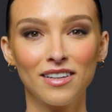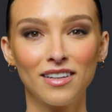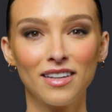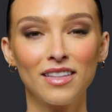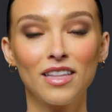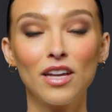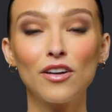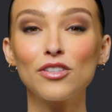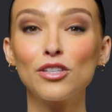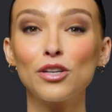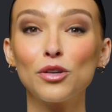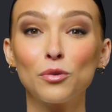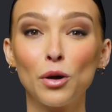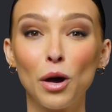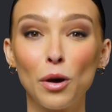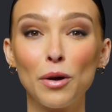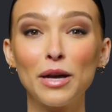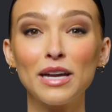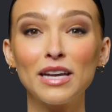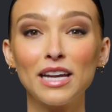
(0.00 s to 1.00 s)
There's a
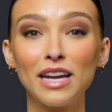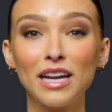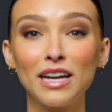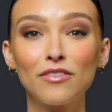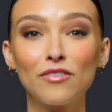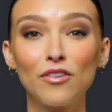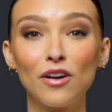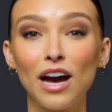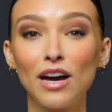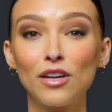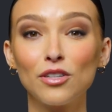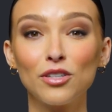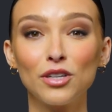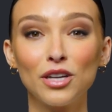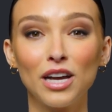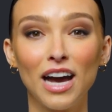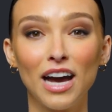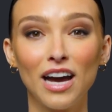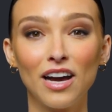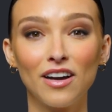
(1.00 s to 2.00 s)
growing need for elder
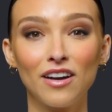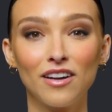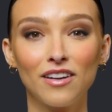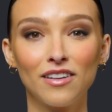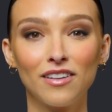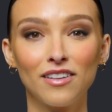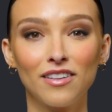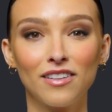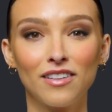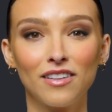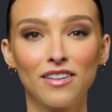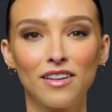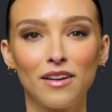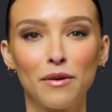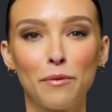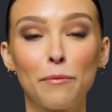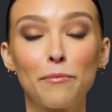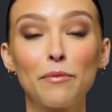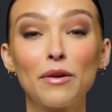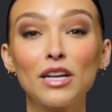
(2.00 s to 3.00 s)
care.
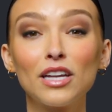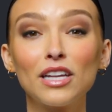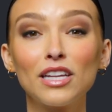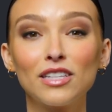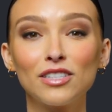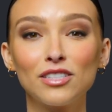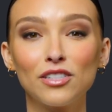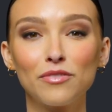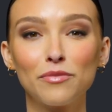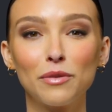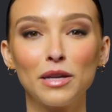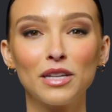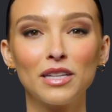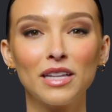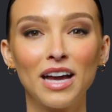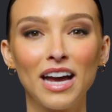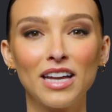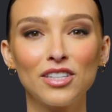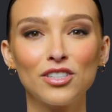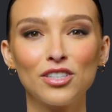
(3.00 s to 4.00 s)
Millions of
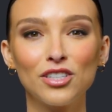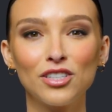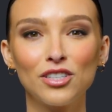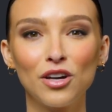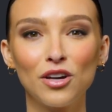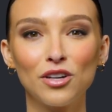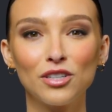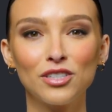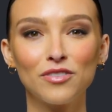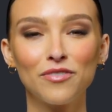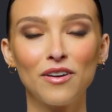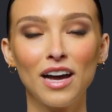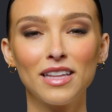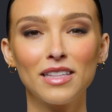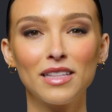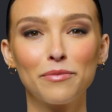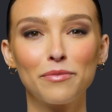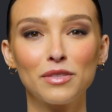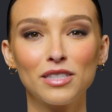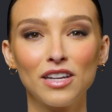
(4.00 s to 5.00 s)
middle-aged adults find
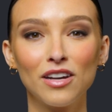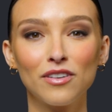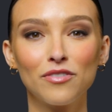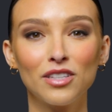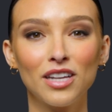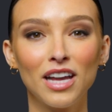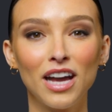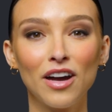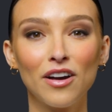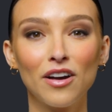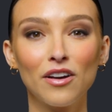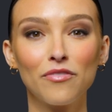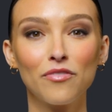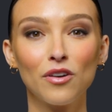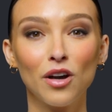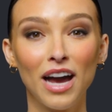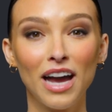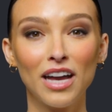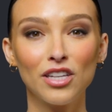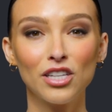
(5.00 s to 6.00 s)
themselves caring for
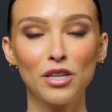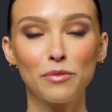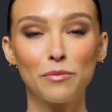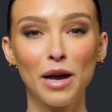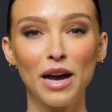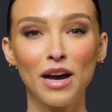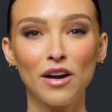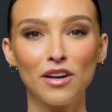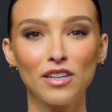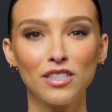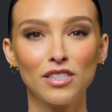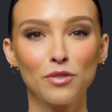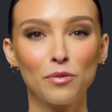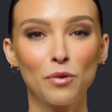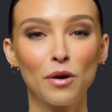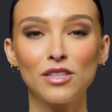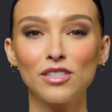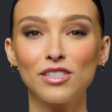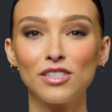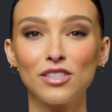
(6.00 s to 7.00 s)
aging parents
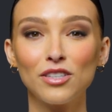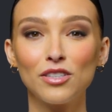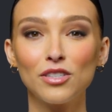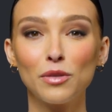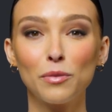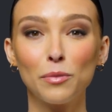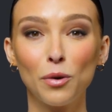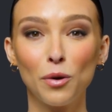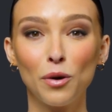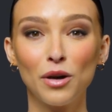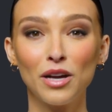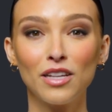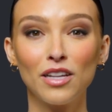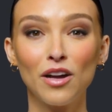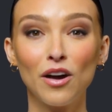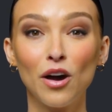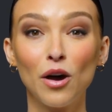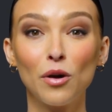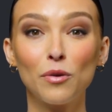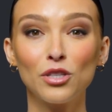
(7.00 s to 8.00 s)
while still supporting
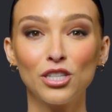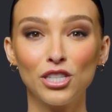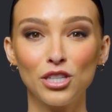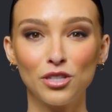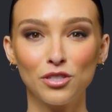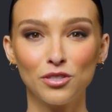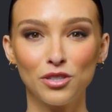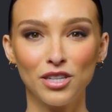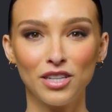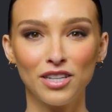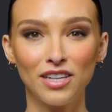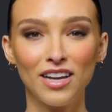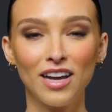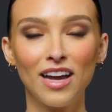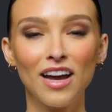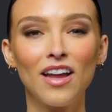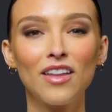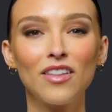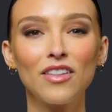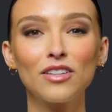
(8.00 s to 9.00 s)
their own children,
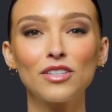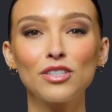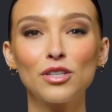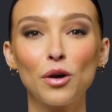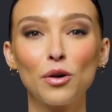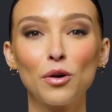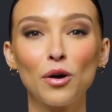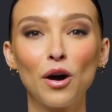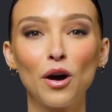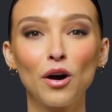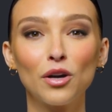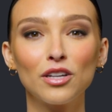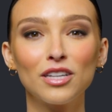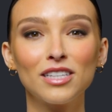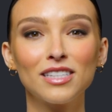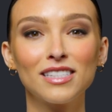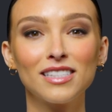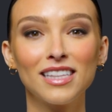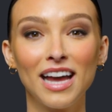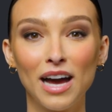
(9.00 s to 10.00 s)
the so-called
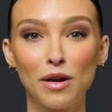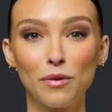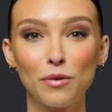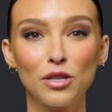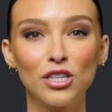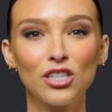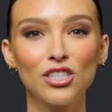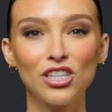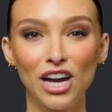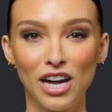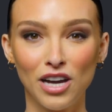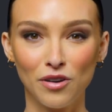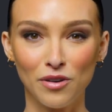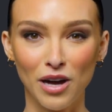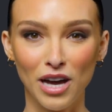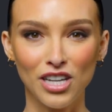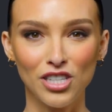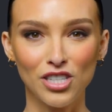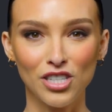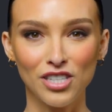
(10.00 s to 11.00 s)
sandwich
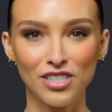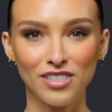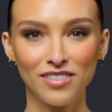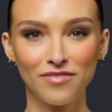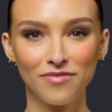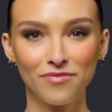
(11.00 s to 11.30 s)
generation.